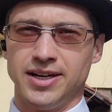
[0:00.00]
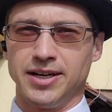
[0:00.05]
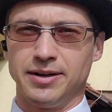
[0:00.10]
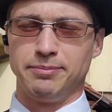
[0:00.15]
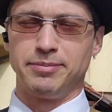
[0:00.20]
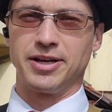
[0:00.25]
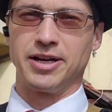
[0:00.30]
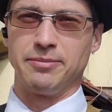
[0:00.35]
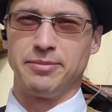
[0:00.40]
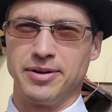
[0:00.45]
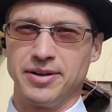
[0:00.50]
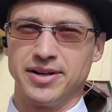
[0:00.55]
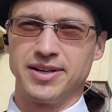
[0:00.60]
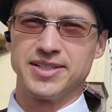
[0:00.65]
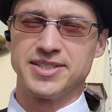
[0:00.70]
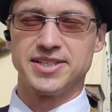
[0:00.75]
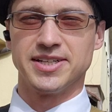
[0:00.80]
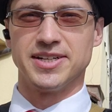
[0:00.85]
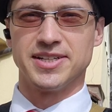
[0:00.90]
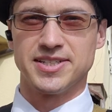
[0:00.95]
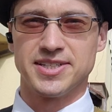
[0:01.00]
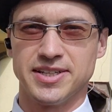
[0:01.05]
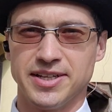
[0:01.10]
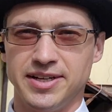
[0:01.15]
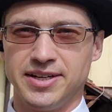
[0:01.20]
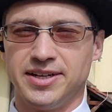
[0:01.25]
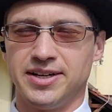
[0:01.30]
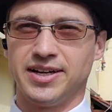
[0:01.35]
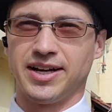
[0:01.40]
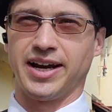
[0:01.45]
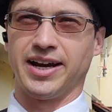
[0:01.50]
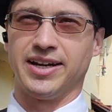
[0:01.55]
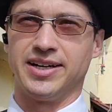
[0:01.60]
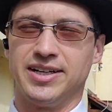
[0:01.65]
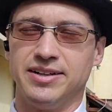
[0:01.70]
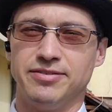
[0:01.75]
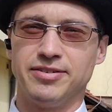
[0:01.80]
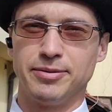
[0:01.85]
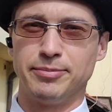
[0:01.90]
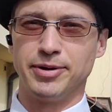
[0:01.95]
becoming a citizen and
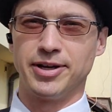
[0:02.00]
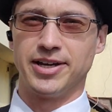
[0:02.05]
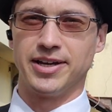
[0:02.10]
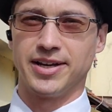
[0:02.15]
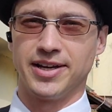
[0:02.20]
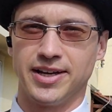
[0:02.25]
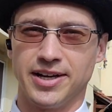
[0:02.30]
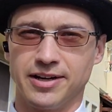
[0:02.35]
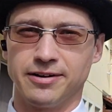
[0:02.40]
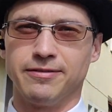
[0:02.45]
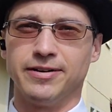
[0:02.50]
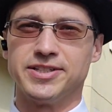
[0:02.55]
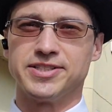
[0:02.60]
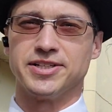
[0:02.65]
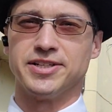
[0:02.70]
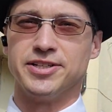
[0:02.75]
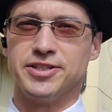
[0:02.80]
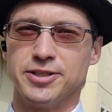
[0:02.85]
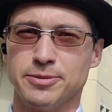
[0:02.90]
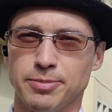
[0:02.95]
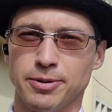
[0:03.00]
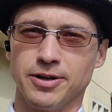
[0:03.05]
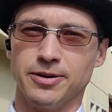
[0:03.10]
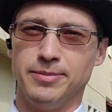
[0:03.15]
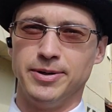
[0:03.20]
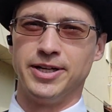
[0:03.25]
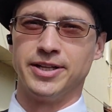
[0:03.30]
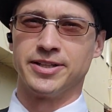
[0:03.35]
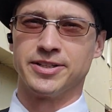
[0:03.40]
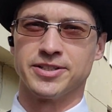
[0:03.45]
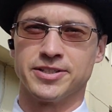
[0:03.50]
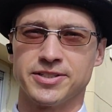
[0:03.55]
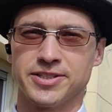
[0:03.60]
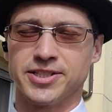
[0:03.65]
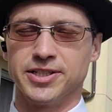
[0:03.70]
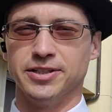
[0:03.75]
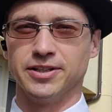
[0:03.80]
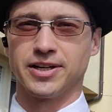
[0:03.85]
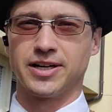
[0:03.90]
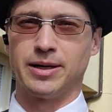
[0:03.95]
even getting residence permit. There's
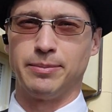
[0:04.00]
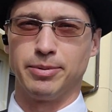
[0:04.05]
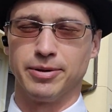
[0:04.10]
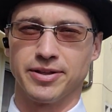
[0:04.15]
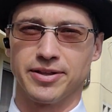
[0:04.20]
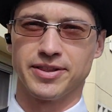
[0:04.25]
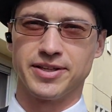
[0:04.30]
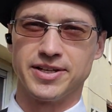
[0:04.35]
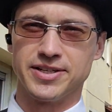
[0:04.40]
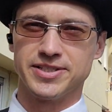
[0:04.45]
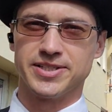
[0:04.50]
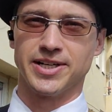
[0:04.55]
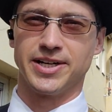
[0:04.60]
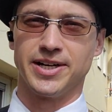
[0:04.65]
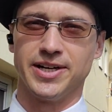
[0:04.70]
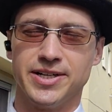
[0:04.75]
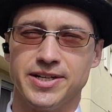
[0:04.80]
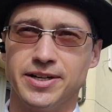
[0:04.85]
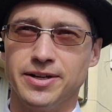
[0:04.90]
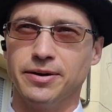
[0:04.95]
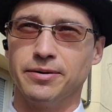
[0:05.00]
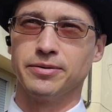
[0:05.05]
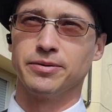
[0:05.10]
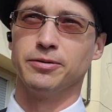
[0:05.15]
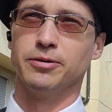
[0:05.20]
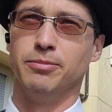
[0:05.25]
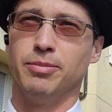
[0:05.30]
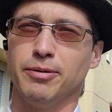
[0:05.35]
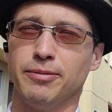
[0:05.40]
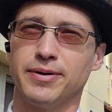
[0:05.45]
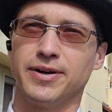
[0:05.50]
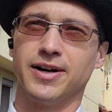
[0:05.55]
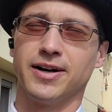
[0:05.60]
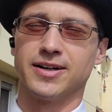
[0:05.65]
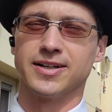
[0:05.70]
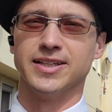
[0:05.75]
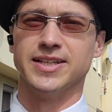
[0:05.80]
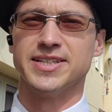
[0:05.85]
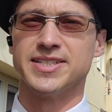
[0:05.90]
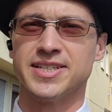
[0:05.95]
still a couple of things that I need to go through, but
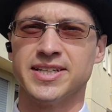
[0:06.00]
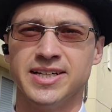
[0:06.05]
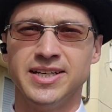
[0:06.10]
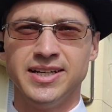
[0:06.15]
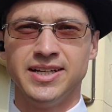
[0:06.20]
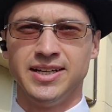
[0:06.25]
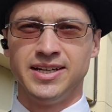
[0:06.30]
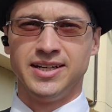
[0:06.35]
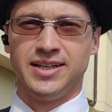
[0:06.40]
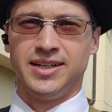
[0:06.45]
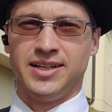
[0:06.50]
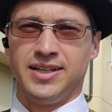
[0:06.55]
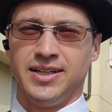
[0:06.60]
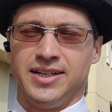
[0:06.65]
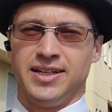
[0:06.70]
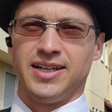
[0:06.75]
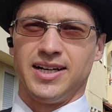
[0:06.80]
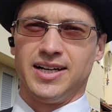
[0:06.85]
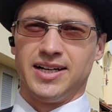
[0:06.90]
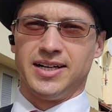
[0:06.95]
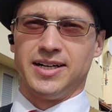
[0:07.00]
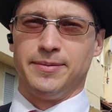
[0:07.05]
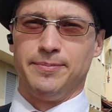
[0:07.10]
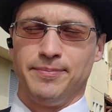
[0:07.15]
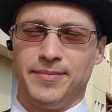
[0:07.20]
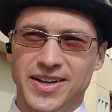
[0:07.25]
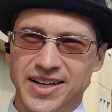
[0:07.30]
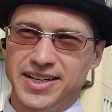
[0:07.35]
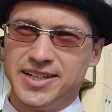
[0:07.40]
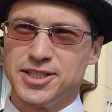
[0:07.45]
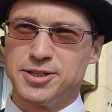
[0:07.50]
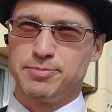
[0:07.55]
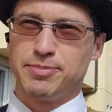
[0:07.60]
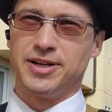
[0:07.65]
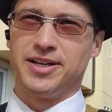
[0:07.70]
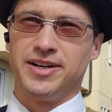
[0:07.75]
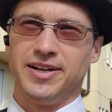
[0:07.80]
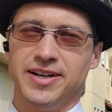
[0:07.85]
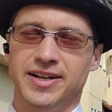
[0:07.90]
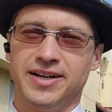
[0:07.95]
regardless, it's
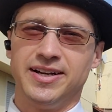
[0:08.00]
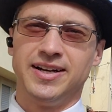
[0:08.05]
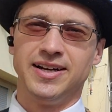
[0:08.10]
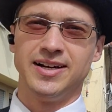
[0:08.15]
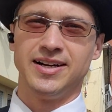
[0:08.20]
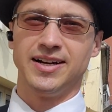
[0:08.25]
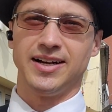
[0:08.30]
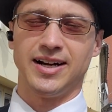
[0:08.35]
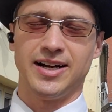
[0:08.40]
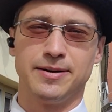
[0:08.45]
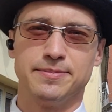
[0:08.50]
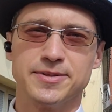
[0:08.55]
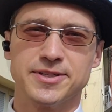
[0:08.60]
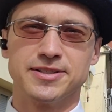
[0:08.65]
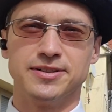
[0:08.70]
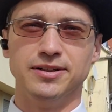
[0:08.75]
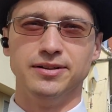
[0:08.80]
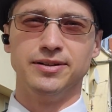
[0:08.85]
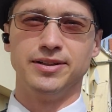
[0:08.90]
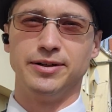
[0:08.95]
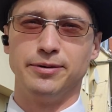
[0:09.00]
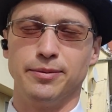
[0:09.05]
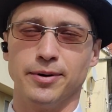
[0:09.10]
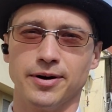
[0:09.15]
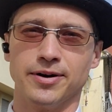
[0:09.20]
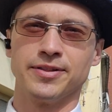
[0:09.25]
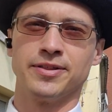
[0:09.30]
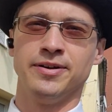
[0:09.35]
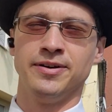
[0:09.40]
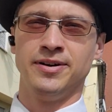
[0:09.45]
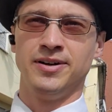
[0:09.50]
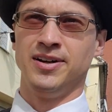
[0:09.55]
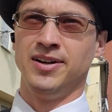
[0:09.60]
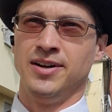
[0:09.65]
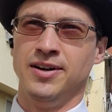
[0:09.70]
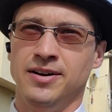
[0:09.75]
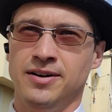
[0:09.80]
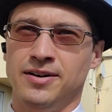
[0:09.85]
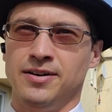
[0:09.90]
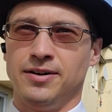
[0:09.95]
been absolutely worth
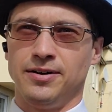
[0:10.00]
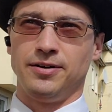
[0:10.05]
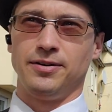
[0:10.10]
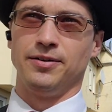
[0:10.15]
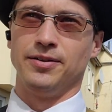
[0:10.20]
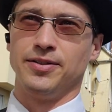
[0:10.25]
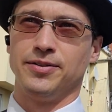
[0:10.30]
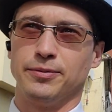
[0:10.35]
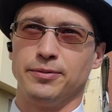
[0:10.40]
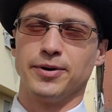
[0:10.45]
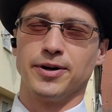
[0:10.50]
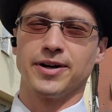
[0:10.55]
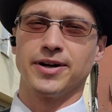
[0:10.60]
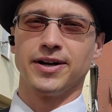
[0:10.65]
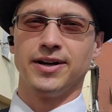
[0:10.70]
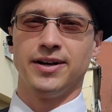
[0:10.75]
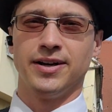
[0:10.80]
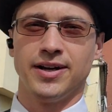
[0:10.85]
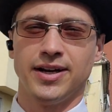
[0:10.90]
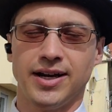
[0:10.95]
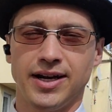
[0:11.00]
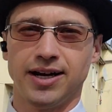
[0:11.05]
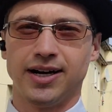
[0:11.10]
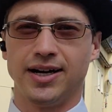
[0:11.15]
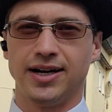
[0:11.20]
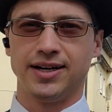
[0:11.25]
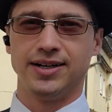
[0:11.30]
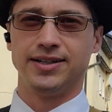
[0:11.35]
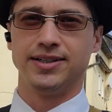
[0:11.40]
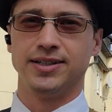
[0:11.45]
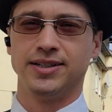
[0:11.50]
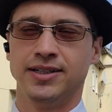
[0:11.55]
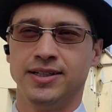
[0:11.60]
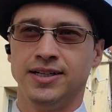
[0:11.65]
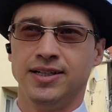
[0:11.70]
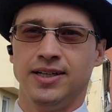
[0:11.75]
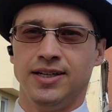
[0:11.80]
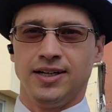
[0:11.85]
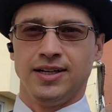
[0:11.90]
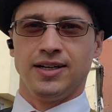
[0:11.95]
all of the work, and
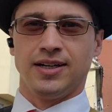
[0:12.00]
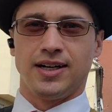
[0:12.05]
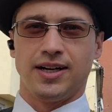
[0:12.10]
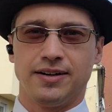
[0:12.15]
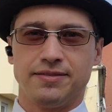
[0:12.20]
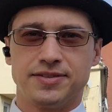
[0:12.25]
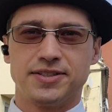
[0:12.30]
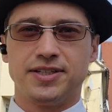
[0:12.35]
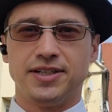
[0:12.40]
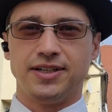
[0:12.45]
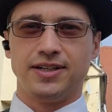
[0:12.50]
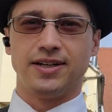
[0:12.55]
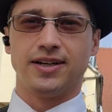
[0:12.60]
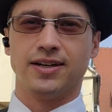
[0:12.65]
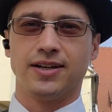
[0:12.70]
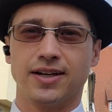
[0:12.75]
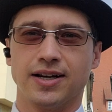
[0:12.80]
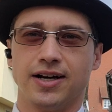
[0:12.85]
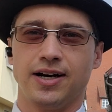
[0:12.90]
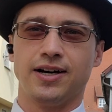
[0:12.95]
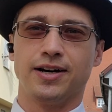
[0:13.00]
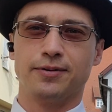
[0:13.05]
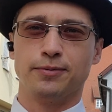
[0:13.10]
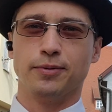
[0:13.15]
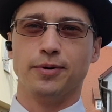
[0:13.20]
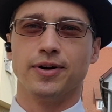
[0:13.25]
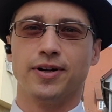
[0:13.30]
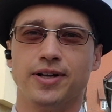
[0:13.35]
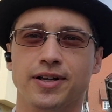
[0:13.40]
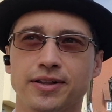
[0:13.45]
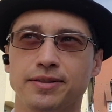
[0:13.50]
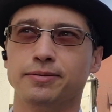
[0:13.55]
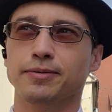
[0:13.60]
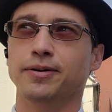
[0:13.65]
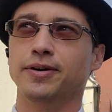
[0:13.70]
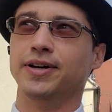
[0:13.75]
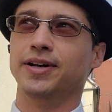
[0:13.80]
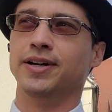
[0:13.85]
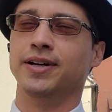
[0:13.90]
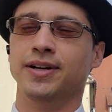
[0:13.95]
I've seen God working through
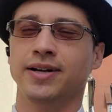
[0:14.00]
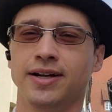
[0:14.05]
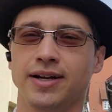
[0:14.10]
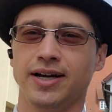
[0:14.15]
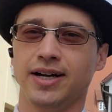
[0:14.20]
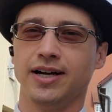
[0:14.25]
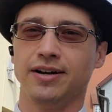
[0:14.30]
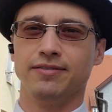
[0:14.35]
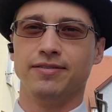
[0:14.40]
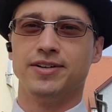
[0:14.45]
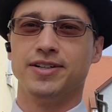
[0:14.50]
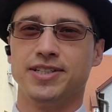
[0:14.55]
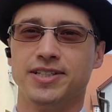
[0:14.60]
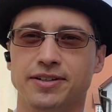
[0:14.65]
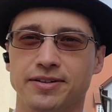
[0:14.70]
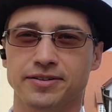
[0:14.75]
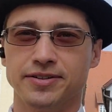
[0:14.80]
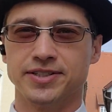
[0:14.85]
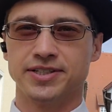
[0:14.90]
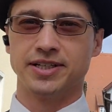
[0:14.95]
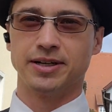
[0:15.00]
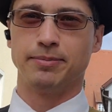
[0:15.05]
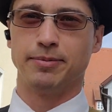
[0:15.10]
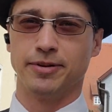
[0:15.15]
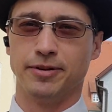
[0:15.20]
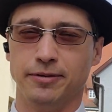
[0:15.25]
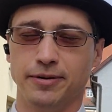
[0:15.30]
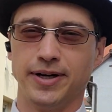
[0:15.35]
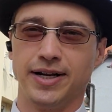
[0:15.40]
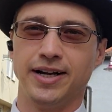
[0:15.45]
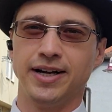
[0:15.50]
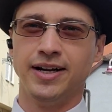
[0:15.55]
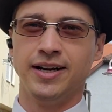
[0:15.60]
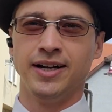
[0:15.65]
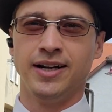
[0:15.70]
it every single step of the way.